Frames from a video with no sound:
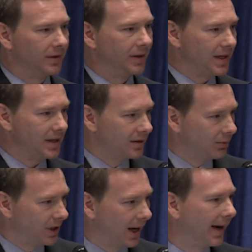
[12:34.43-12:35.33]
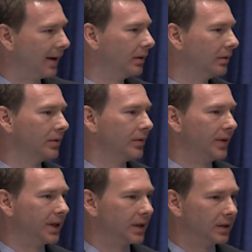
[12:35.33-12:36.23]
The heat that we had,
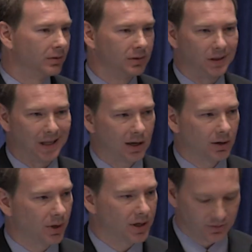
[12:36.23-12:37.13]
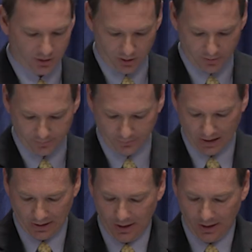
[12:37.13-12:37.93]
the lack of rainfall,